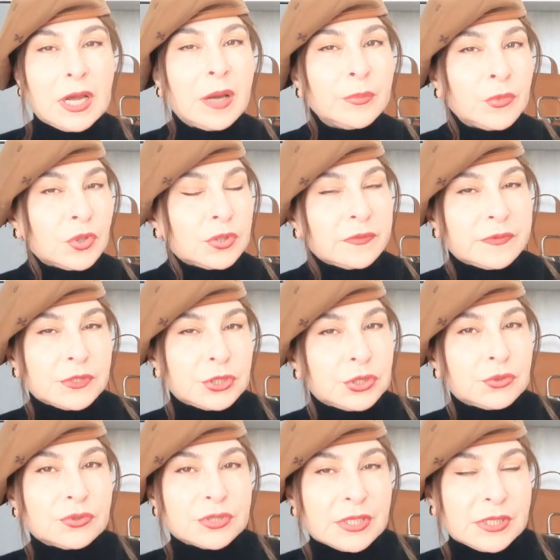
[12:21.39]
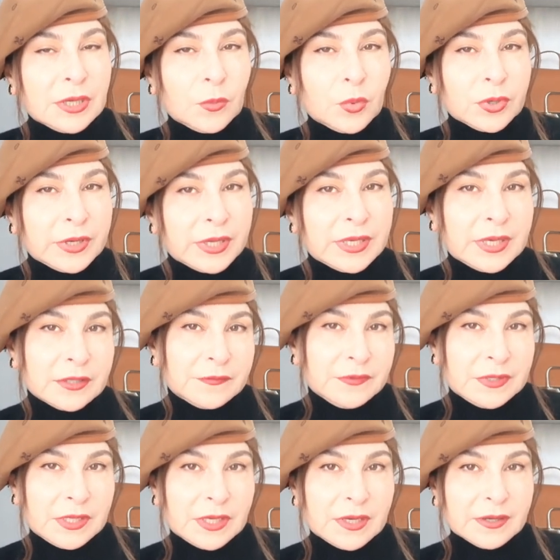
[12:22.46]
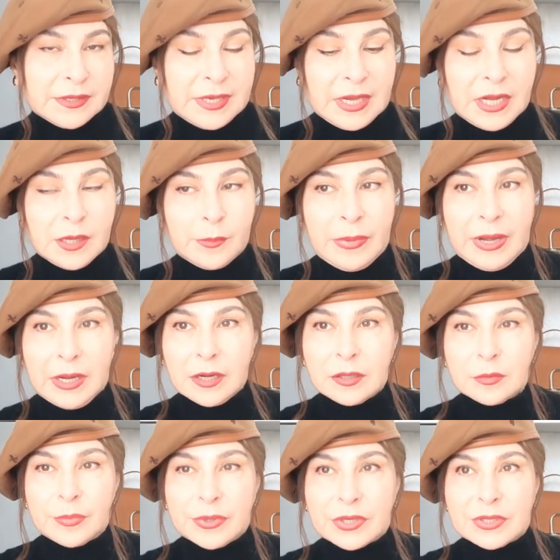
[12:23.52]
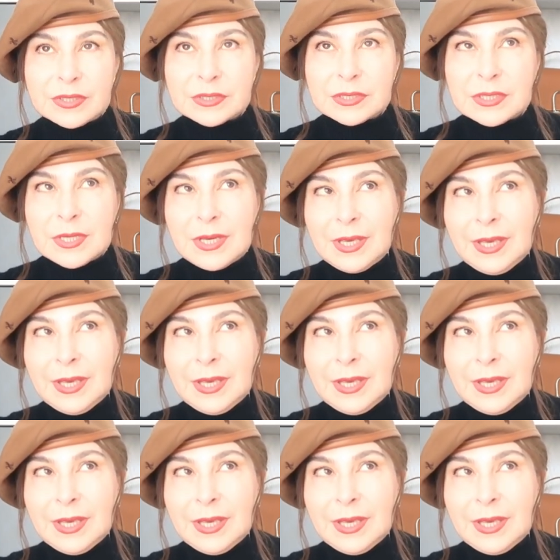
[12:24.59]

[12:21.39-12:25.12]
I'm not even sure that I want to get with the Kelly buckle because